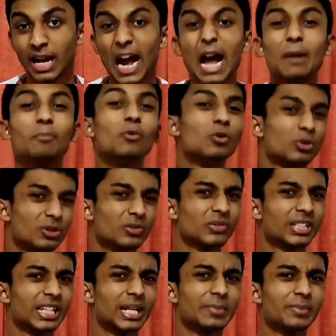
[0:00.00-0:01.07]
And most of the
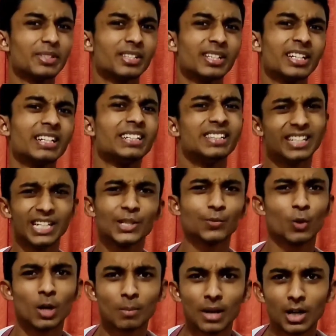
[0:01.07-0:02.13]
times, these
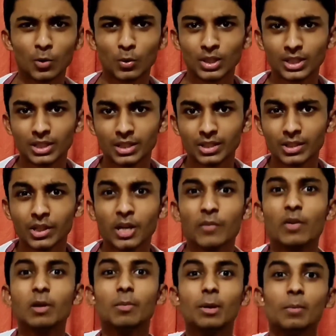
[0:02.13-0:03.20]
1 mark questions
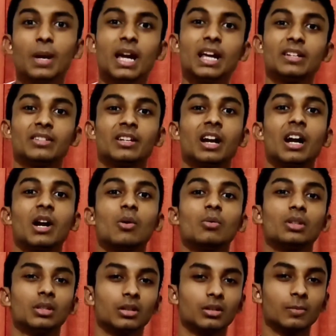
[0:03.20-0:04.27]
will be based around
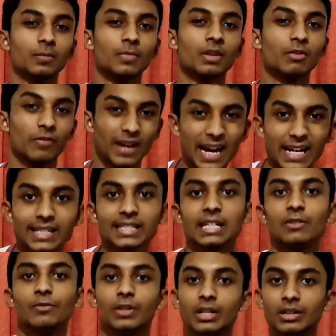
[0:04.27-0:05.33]
the facts
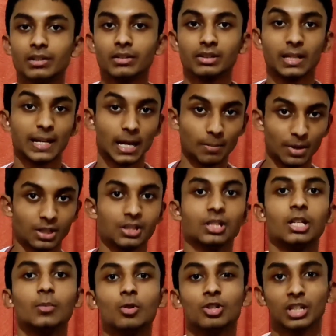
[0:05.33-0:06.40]
and figures that I
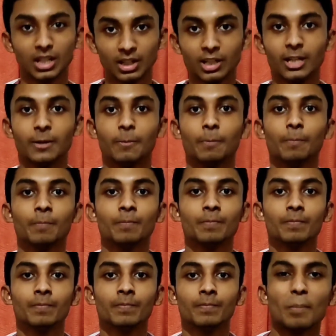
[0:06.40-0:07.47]
mentioned about earlier.
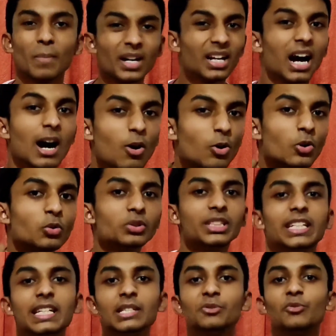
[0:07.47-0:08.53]
But how do
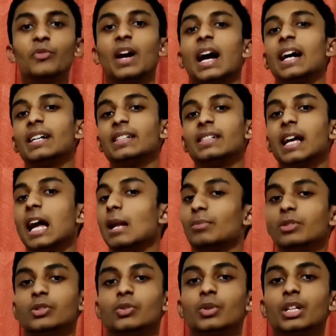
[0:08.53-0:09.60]
these facts help
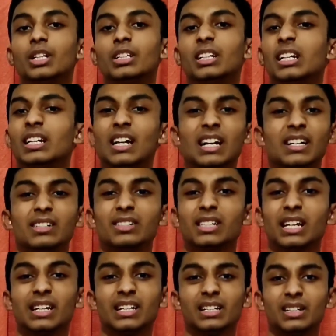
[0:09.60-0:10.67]
the student in
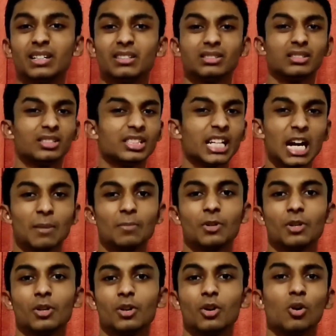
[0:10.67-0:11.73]
understanding the chapter
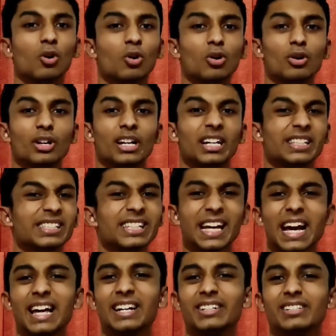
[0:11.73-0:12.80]
or its
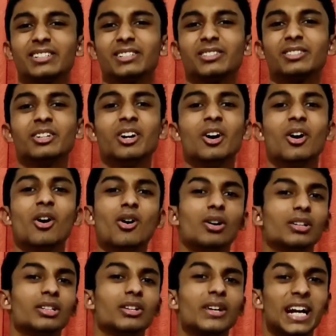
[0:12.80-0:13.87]
characters or
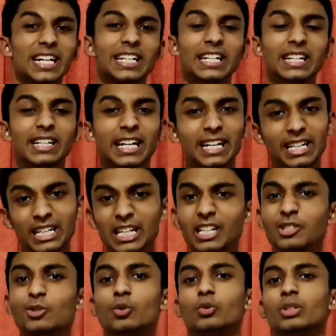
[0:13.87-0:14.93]
the writing
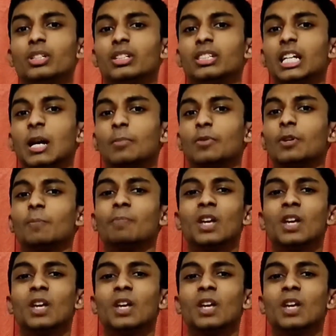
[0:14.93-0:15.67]
techniques used in the chapter